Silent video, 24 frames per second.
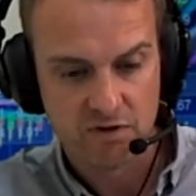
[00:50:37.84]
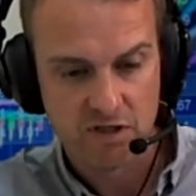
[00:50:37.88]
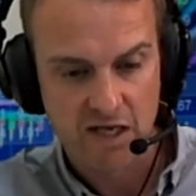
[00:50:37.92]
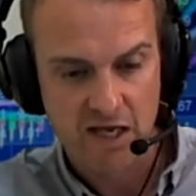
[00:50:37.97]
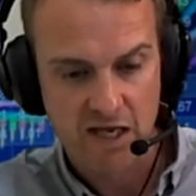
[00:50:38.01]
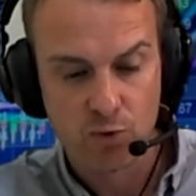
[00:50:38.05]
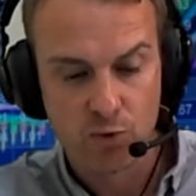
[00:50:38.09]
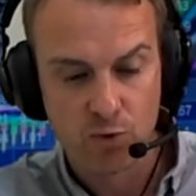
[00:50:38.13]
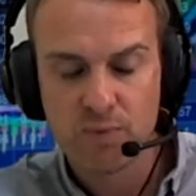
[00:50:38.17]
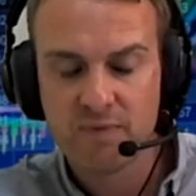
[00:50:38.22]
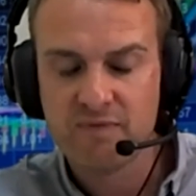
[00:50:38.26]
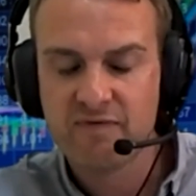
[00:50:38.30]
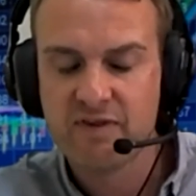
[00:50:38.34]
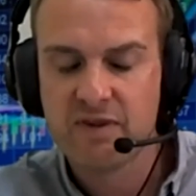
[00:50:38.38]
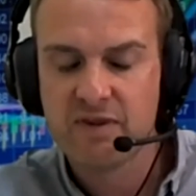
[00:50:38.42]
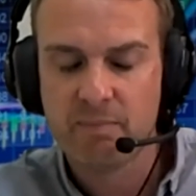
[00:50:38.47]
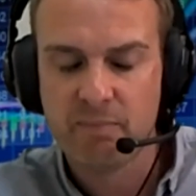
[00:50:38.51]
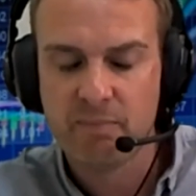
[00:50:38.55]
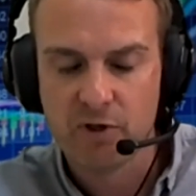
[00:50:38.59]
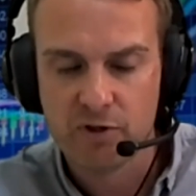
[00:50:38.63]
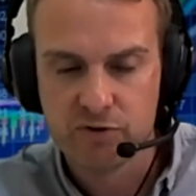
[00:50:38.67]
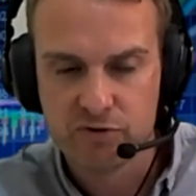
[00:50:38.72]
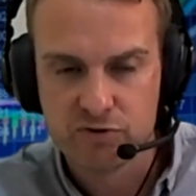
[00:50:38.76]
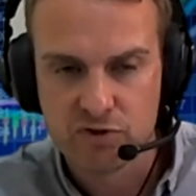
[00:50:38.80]
held within the
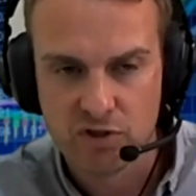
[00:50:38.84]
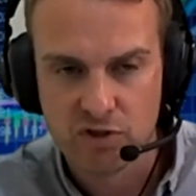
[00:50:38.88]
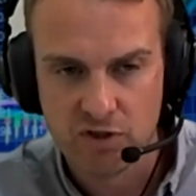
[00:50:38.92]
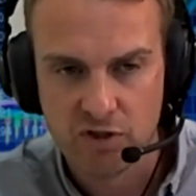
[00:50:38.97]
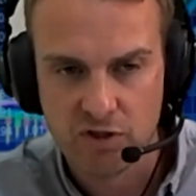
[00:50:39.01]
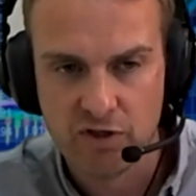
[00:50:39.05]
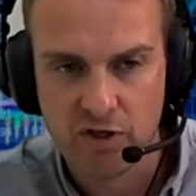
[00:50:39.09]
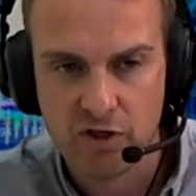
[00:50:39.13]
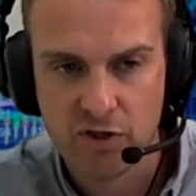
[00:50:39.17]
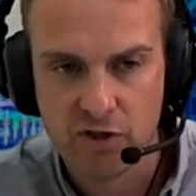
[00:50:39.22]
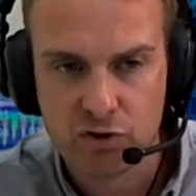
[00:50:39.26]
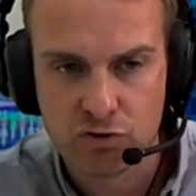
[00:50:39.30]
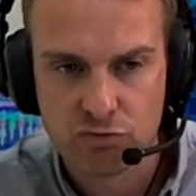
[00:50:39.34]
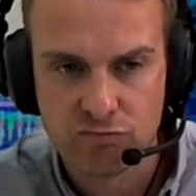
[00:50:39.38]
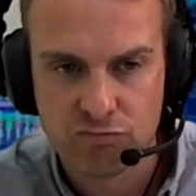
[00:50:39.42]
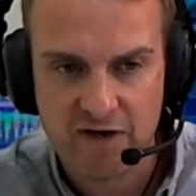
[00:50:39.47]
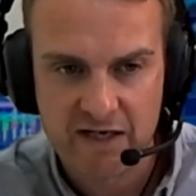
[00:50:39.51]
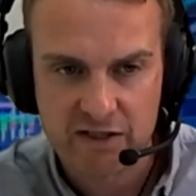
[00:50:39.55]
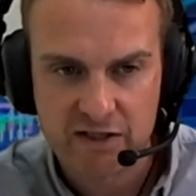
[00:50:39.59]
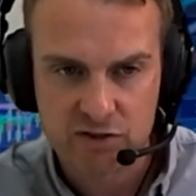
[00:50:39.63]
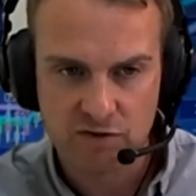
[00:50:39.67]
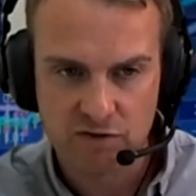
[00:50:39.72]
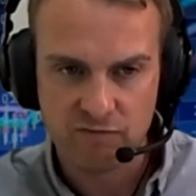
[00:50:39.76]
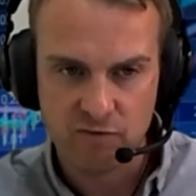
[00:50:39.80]
bond are correct.